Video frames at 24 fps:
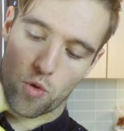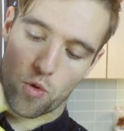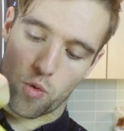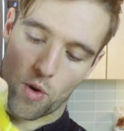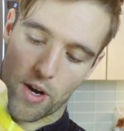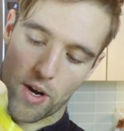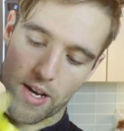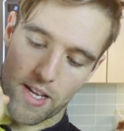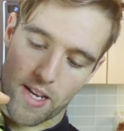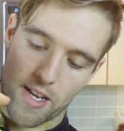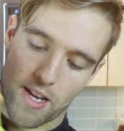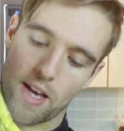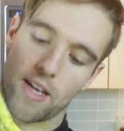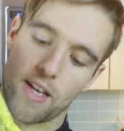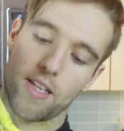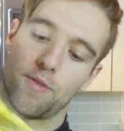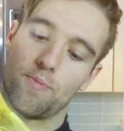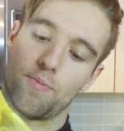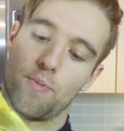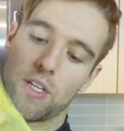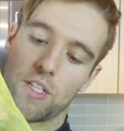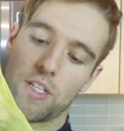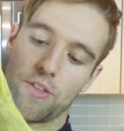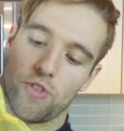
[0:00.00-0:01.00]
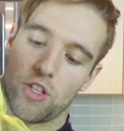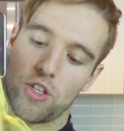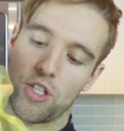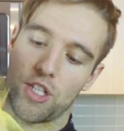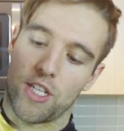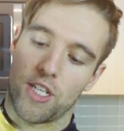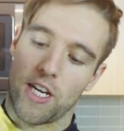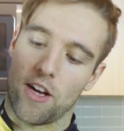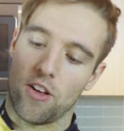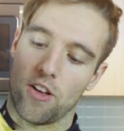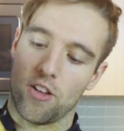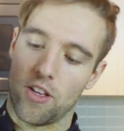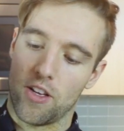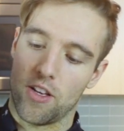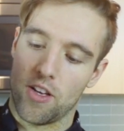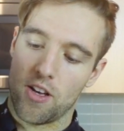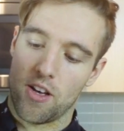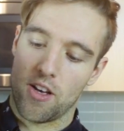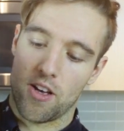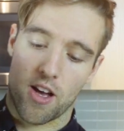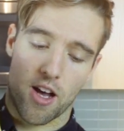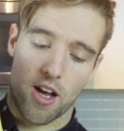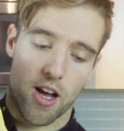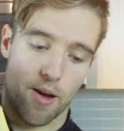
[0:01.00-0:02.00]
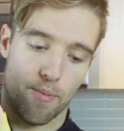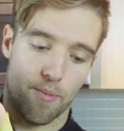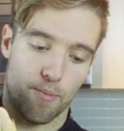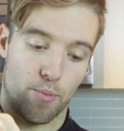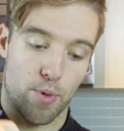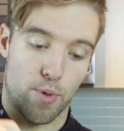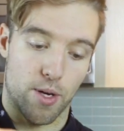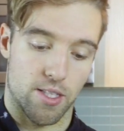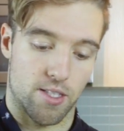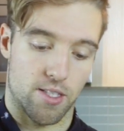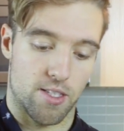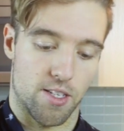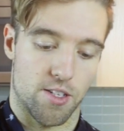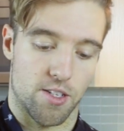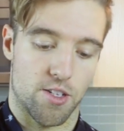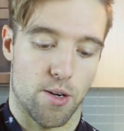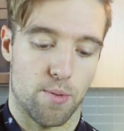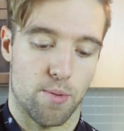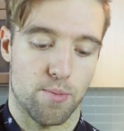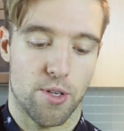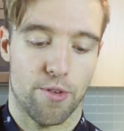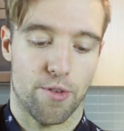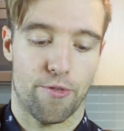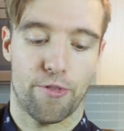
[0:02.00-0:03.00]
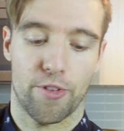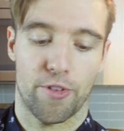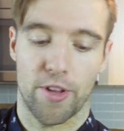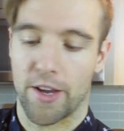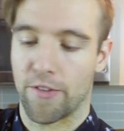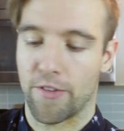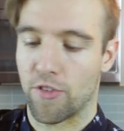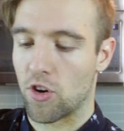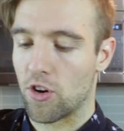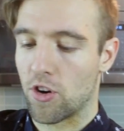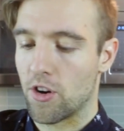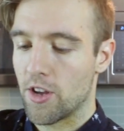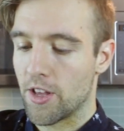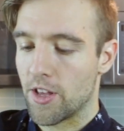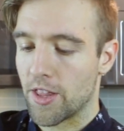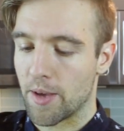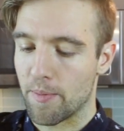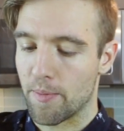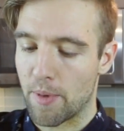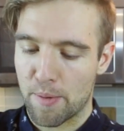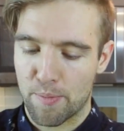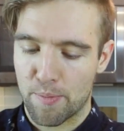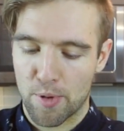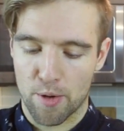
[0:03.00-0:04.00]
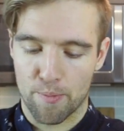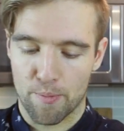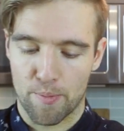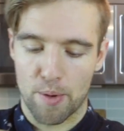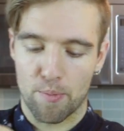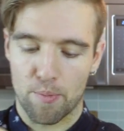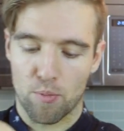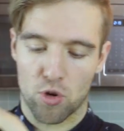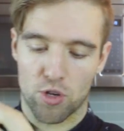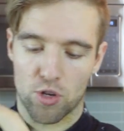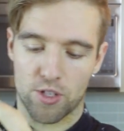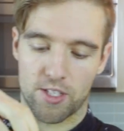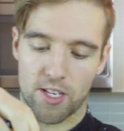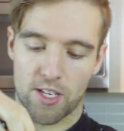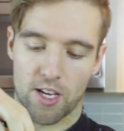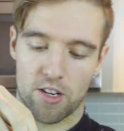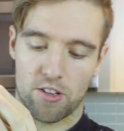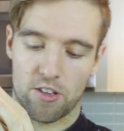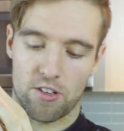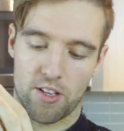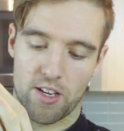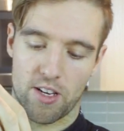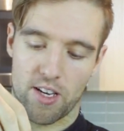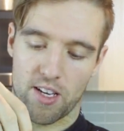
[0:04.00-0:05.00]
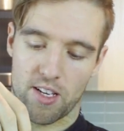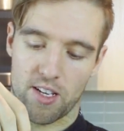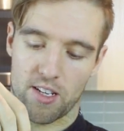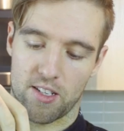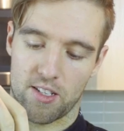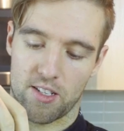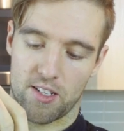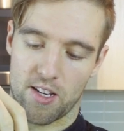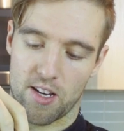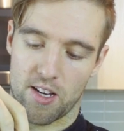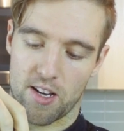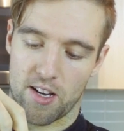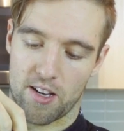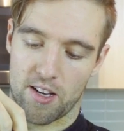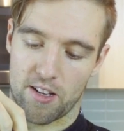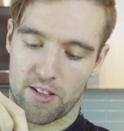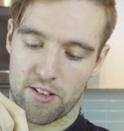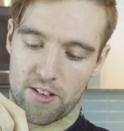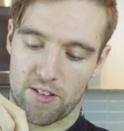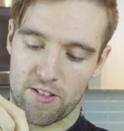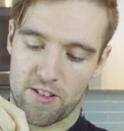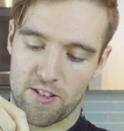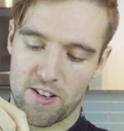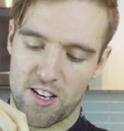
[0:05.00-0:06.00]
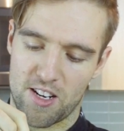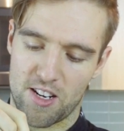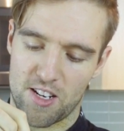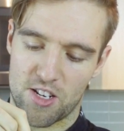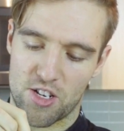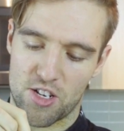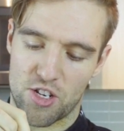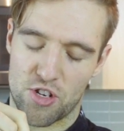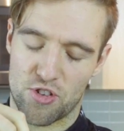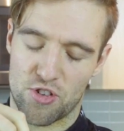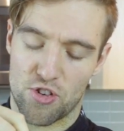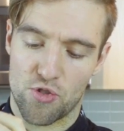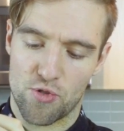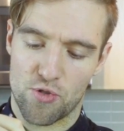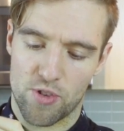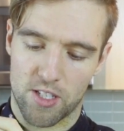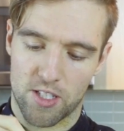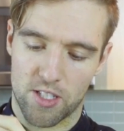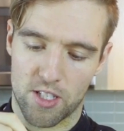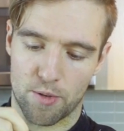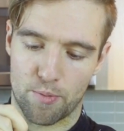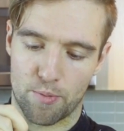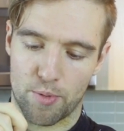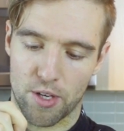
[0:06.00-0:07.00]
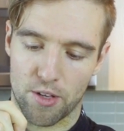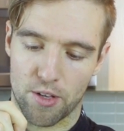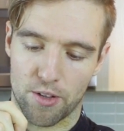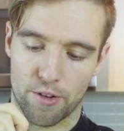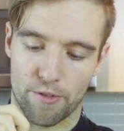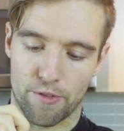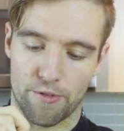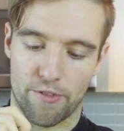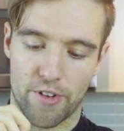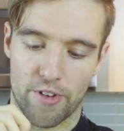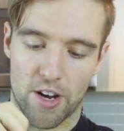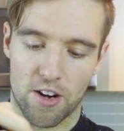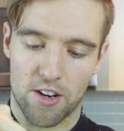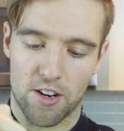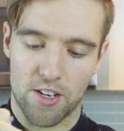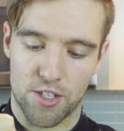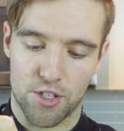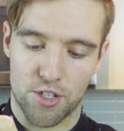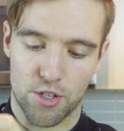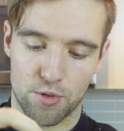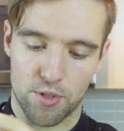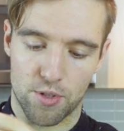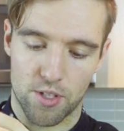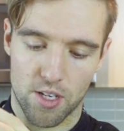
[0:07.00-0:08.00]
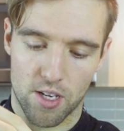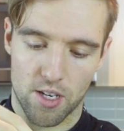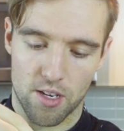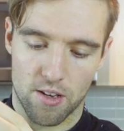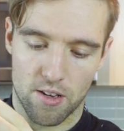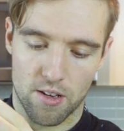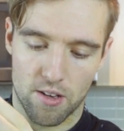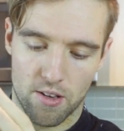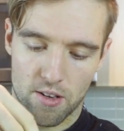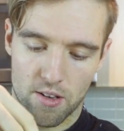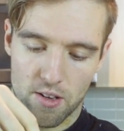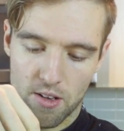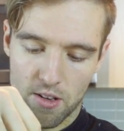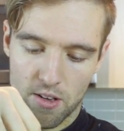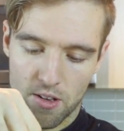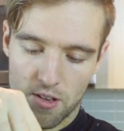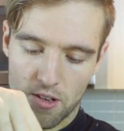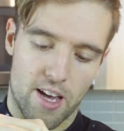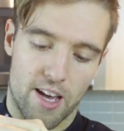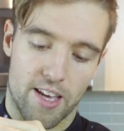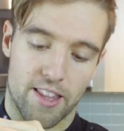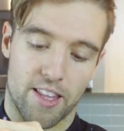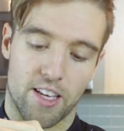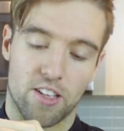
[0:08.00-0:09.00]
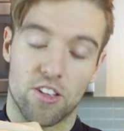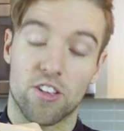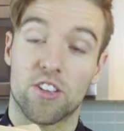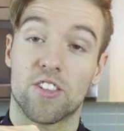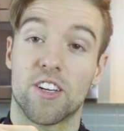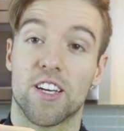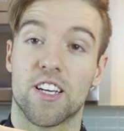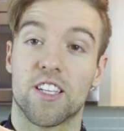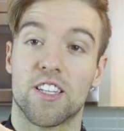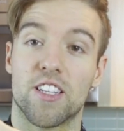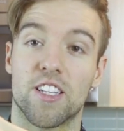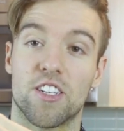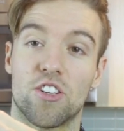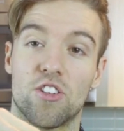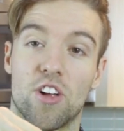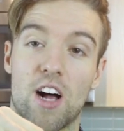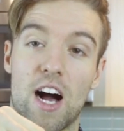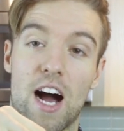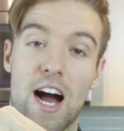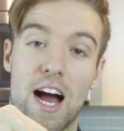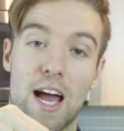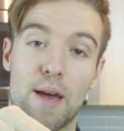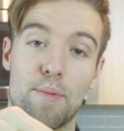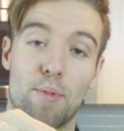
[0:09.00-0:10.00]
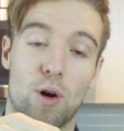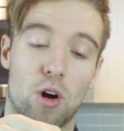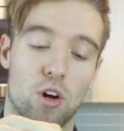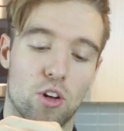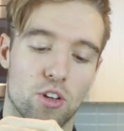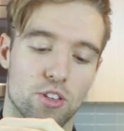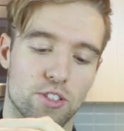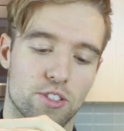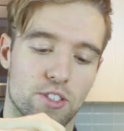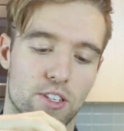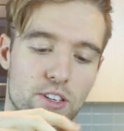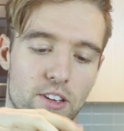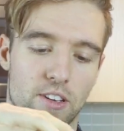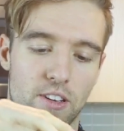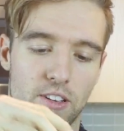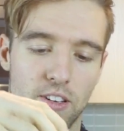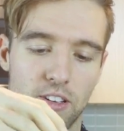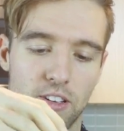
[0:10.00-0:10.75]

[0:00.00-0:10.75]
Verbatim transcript: quite as much of a shell, um, but in terms of flavor, they might be a bit more subtle and uh, they're not too easy to peel. They're very juicy, and they look like little eyeballs.